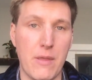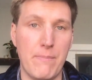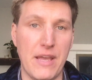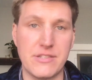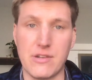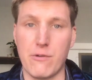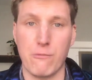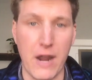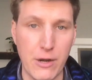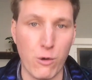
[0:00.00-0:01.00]
based on
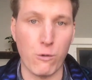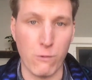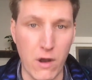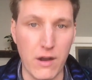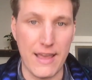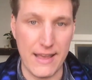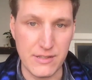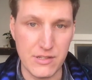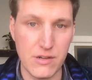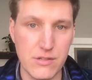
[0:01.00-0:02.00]
right or wrong
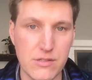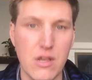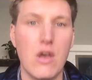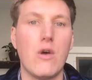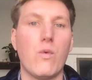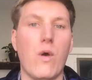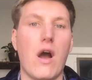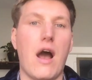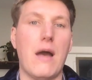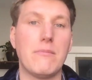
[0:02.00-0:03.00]
answers.
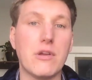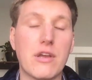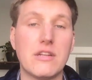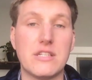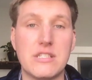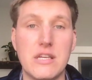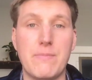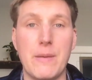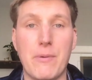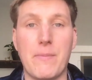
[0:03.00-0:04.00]
I'm looking to see
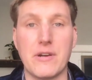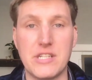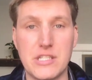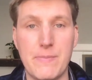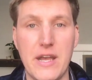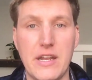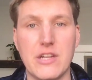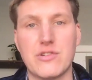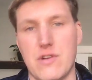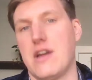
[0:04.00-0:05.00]
people participating
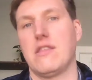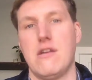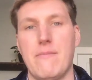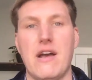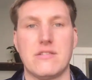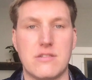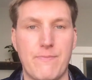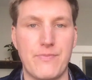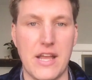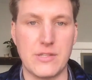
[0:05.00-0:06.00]
and trying their best.
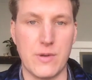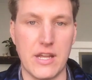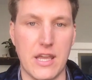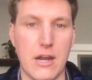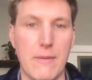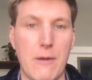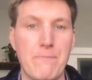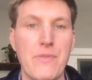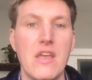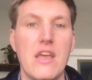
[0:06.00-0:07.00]
That's what I care about.
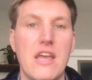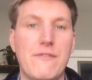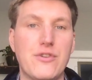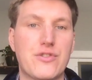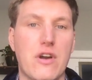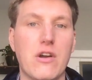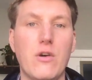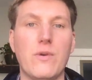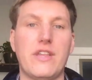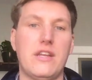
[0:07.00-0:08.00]
If you
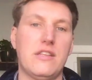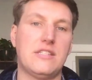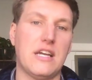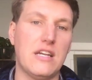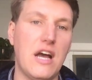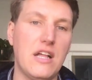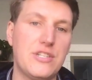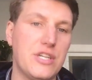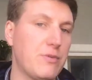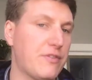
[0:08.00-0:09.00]
struggle with any of the
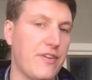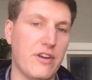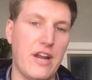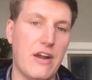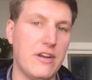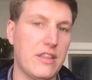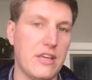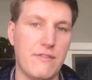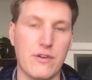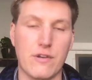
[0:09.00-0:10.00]
technology, with figuring out
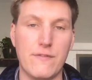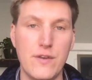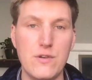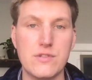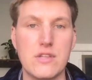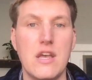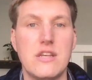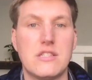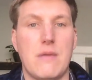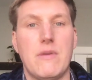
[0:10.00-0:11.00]
anything, if you're confused,
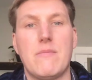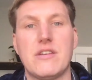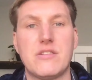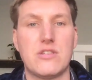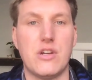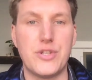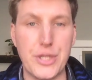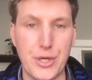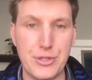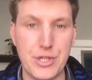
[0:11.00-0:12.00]
send me a message on
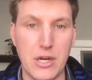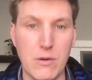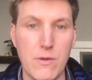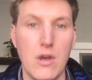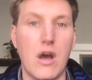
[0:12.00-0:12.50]
Dojo,